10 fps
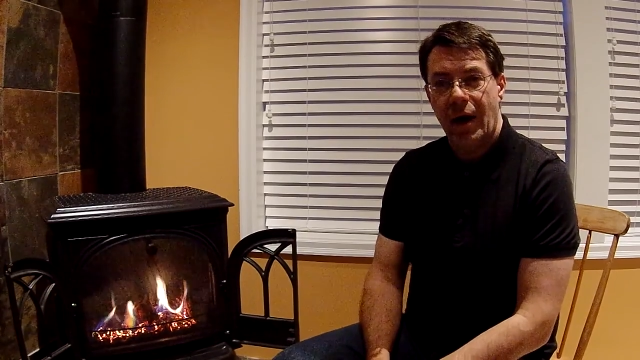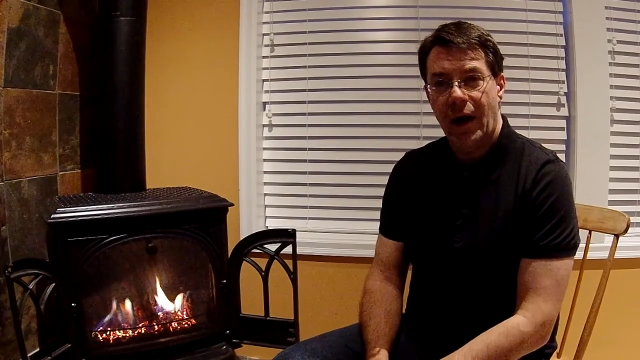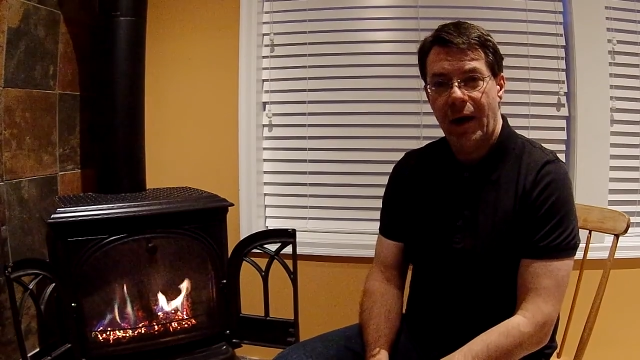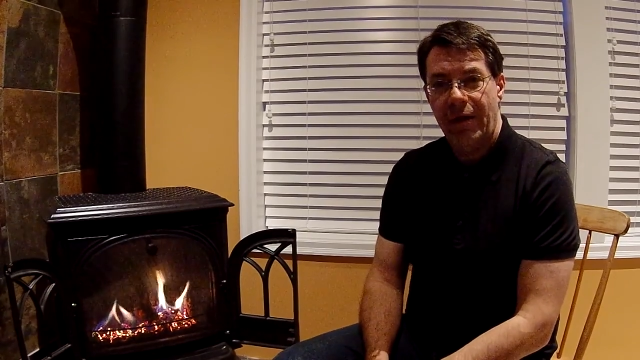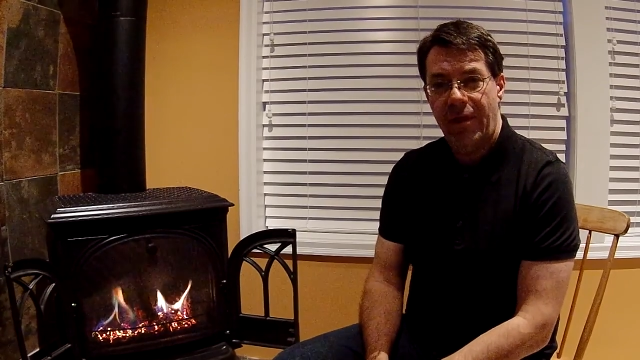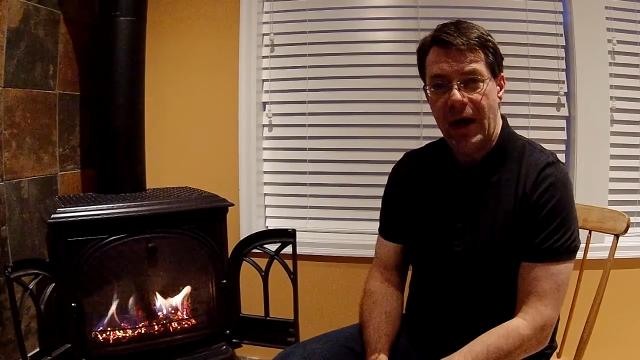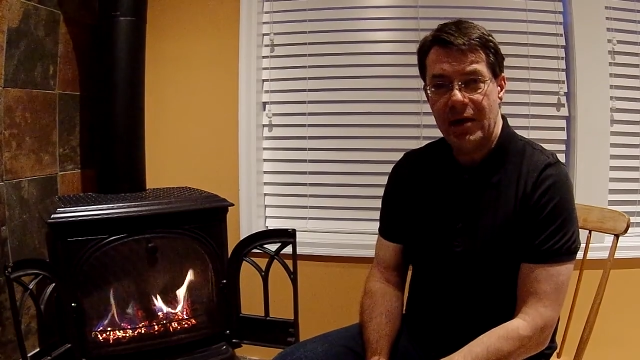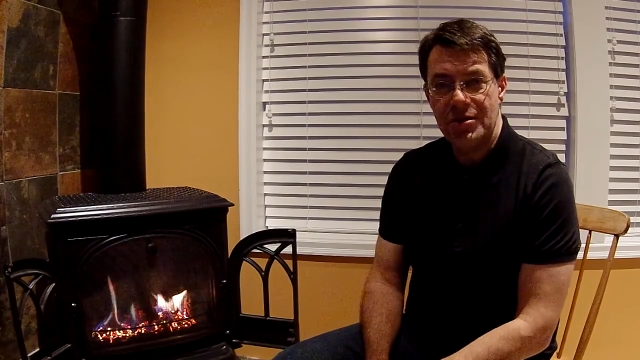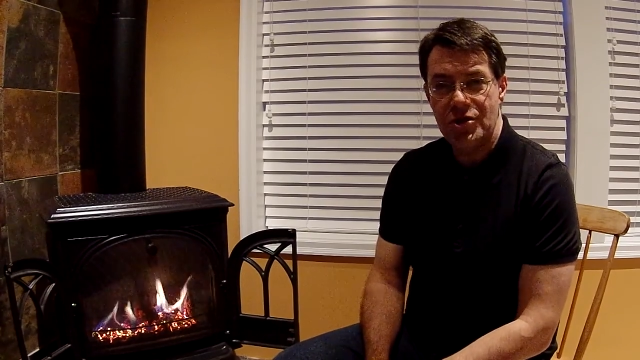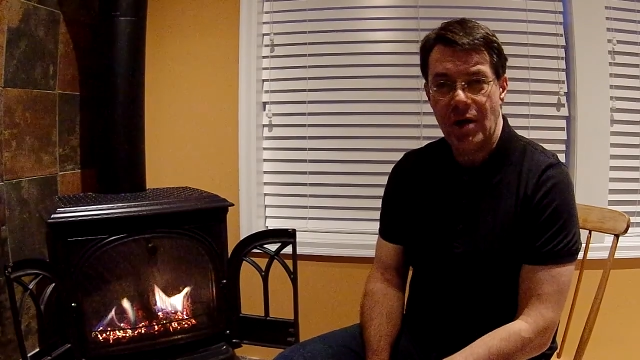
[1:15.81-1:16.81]
That
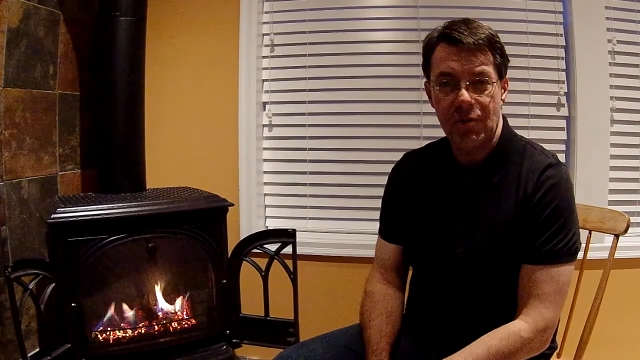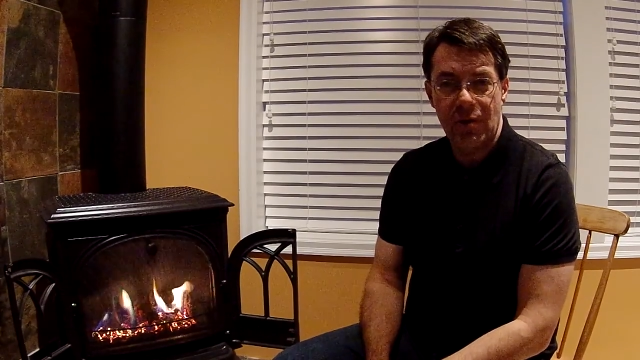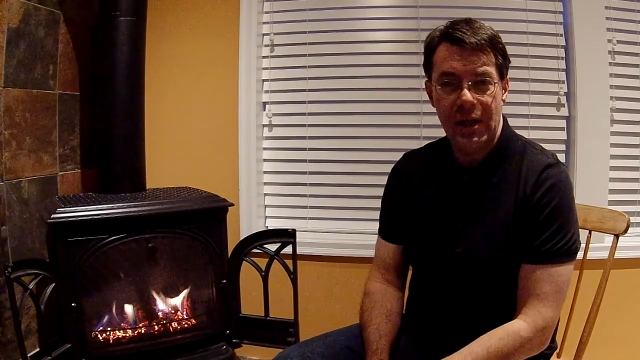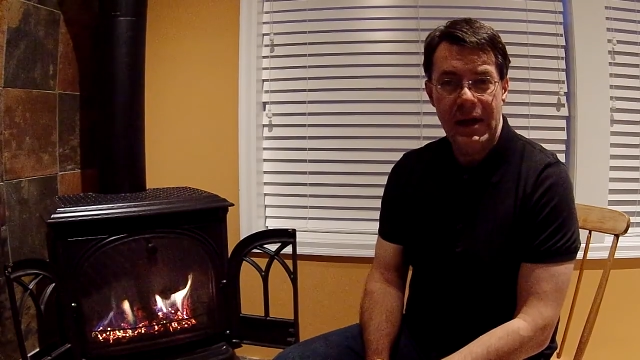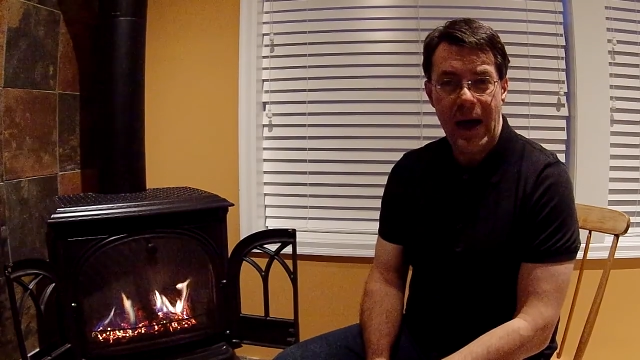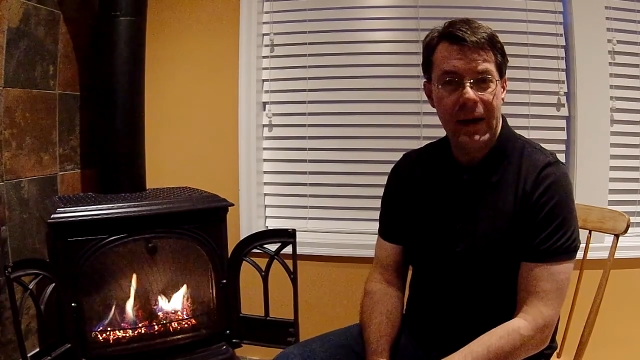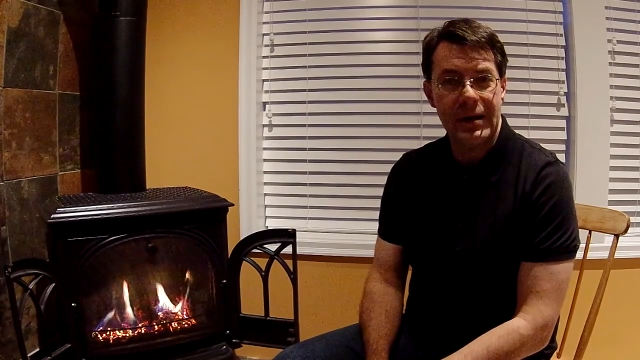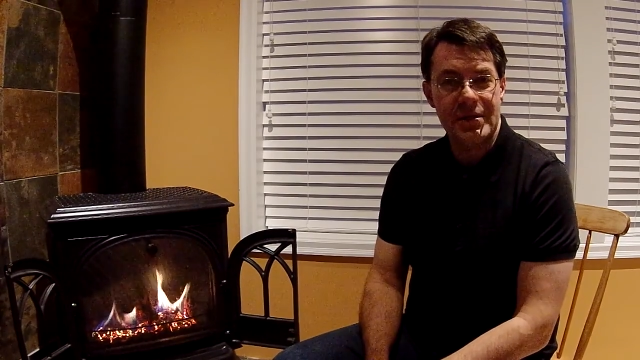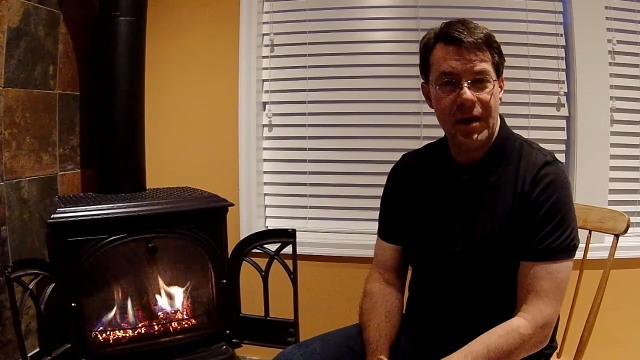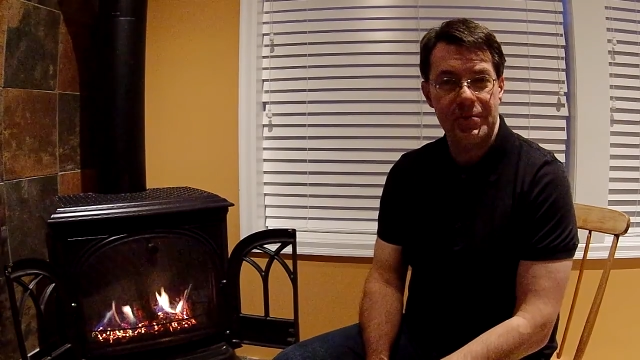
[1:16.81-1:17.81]
is generally not
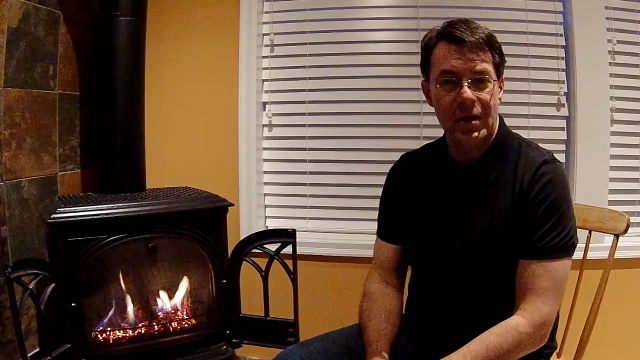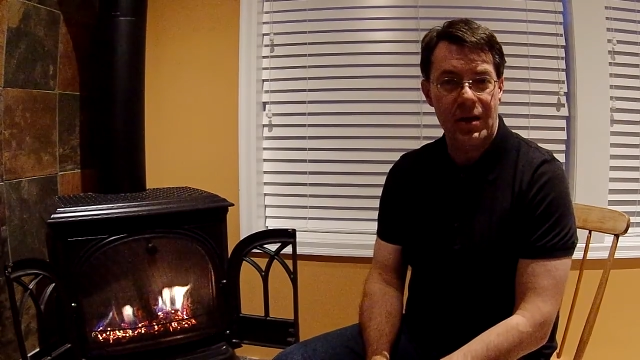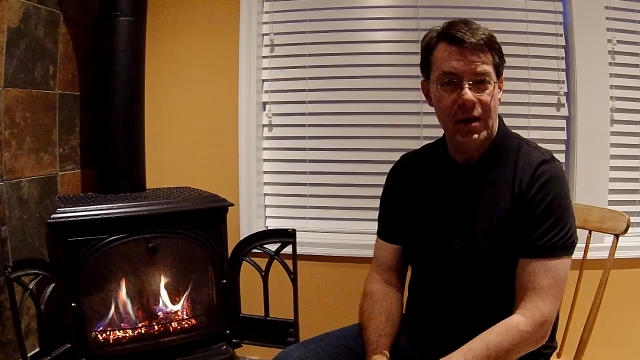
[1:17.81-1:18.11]
accepted